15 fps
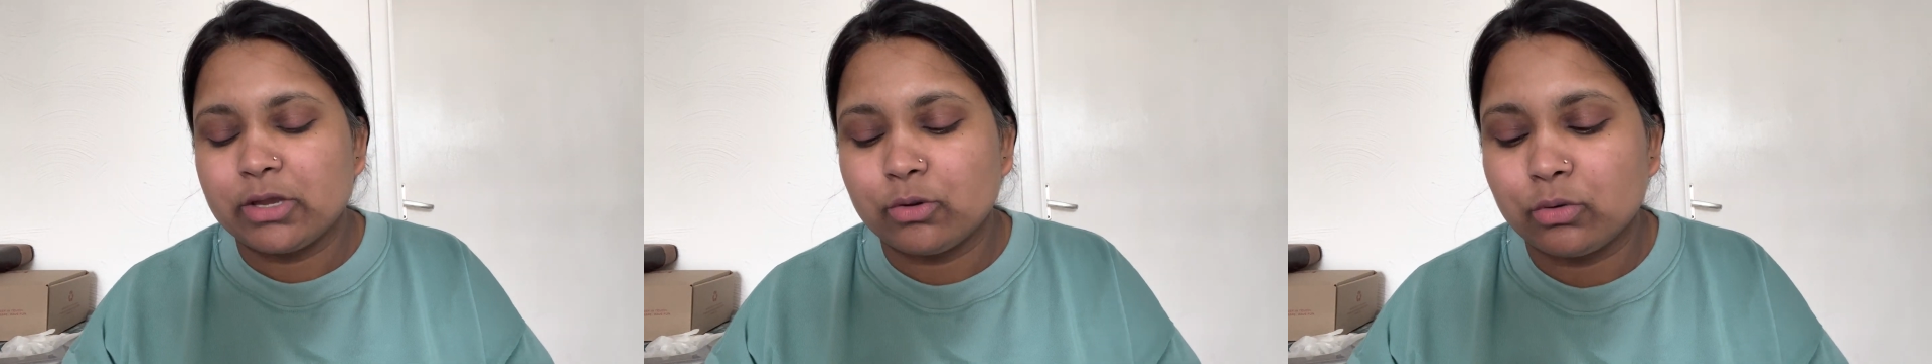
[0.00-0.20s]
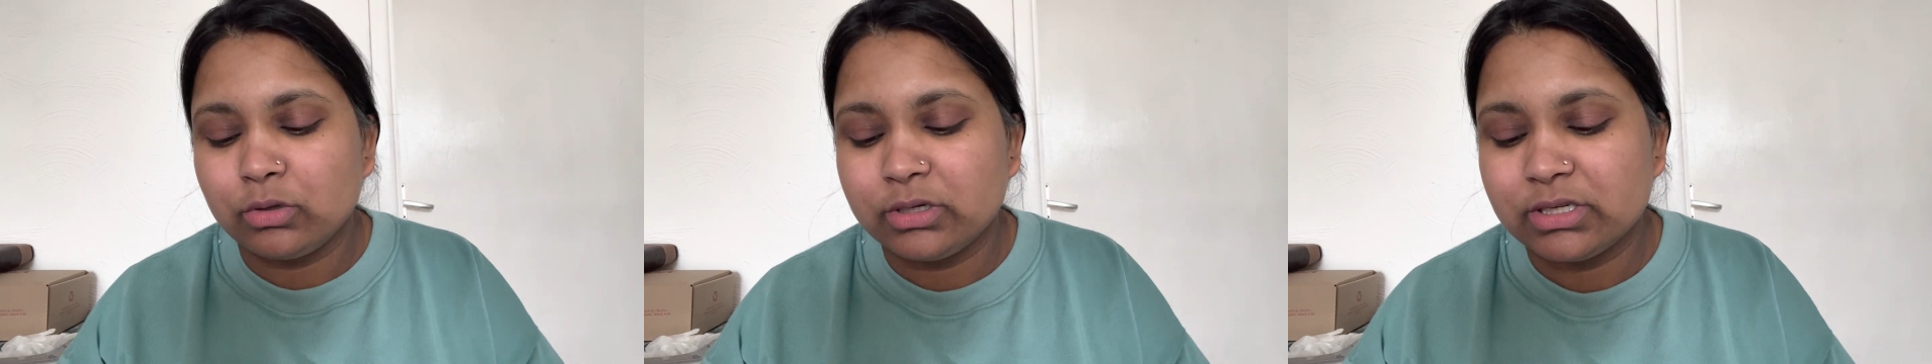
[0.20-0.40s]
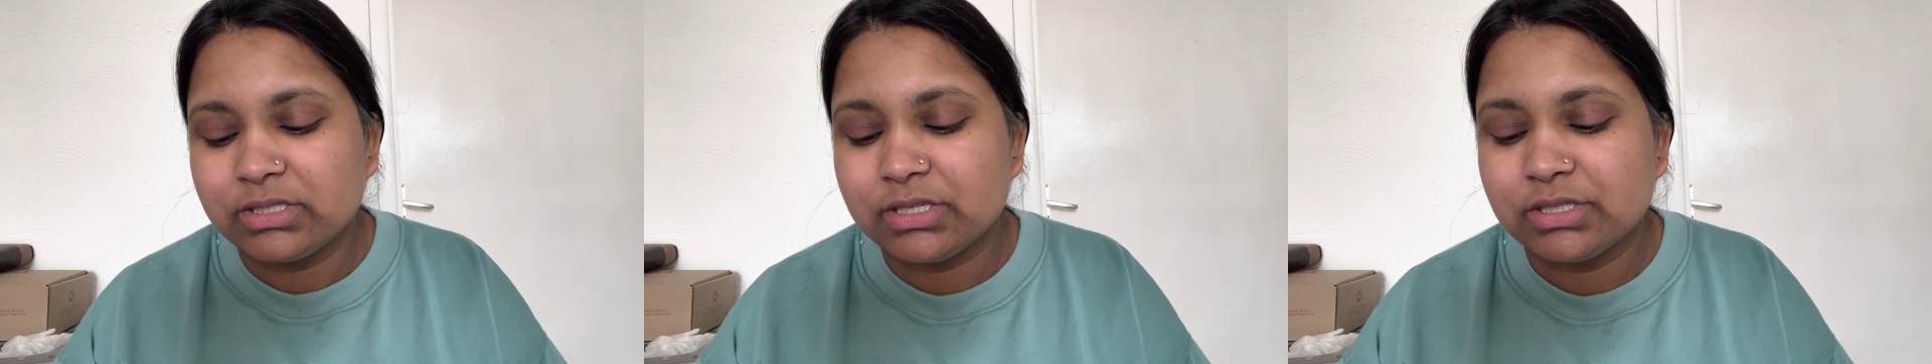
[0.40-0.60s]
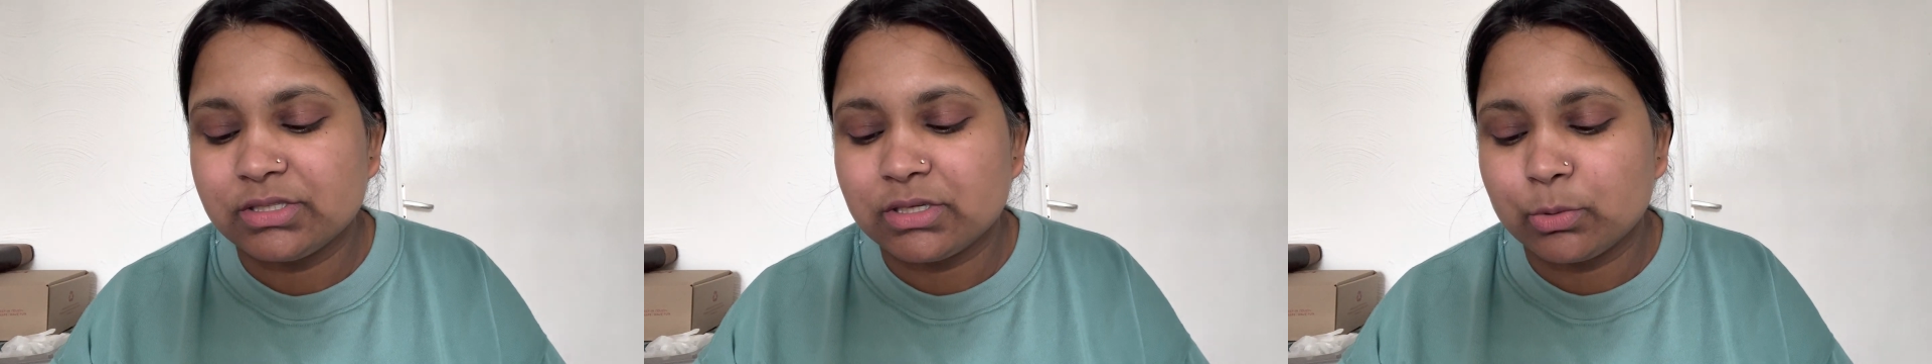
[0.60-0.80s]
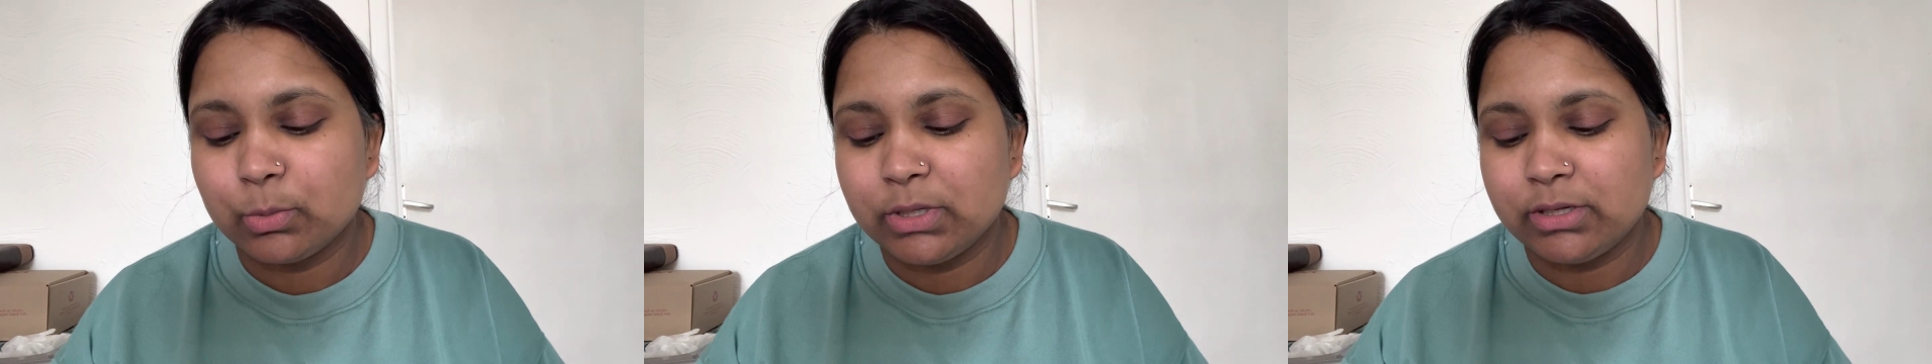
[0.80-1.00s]
older
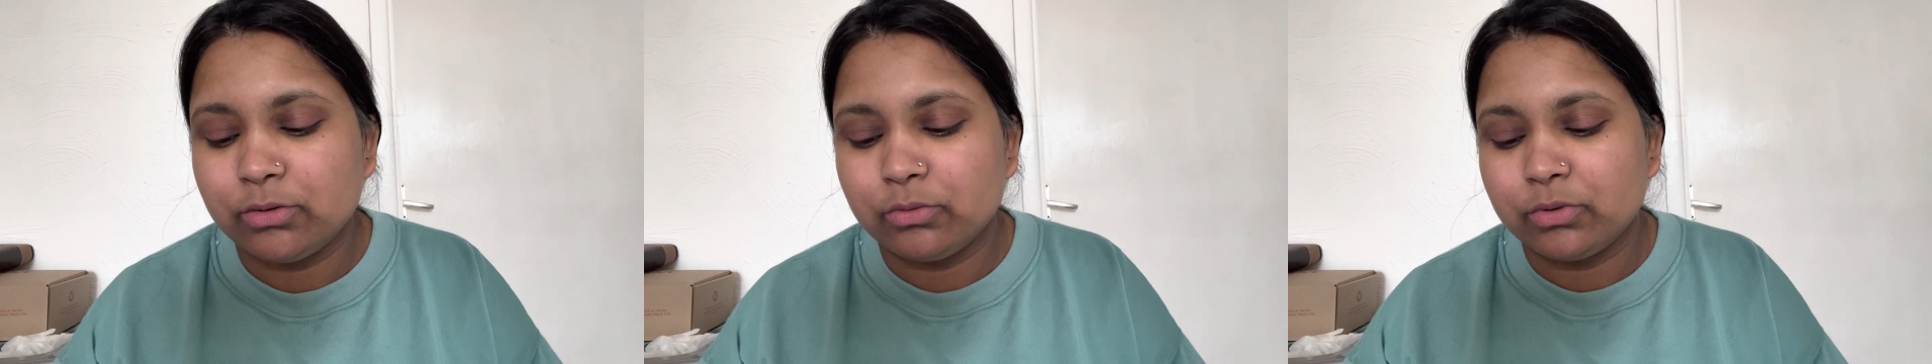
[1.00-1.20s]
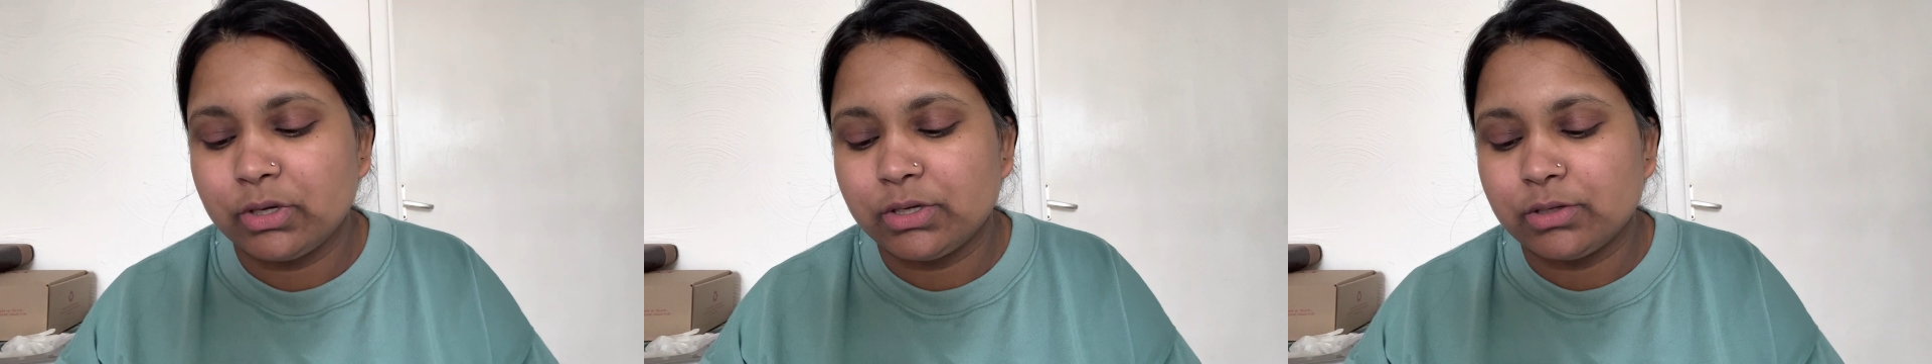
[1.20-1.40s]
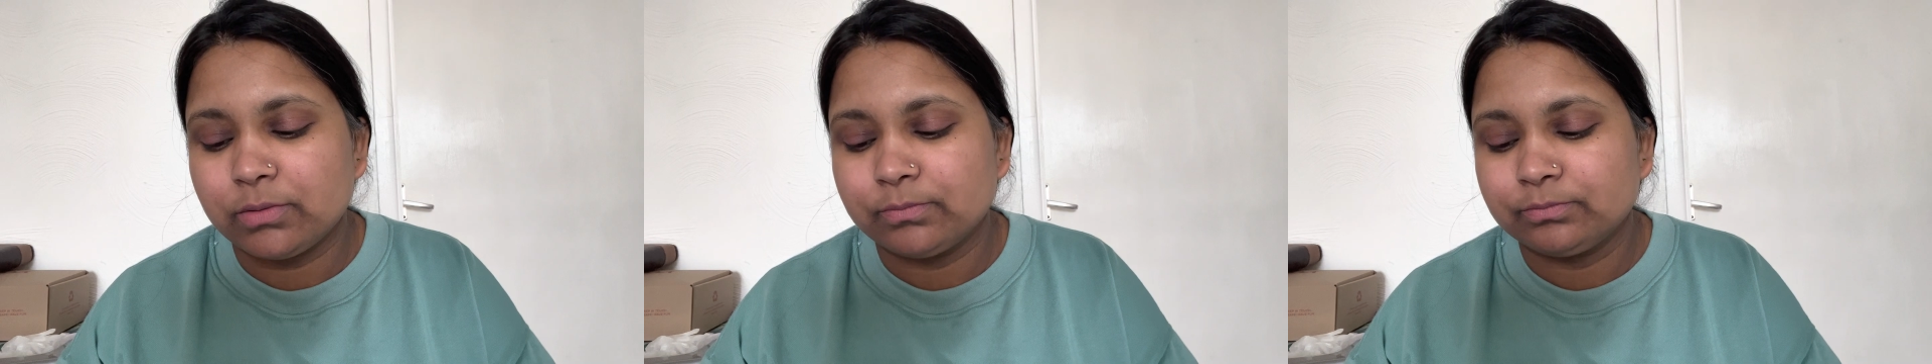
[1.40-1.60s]
sister will do it.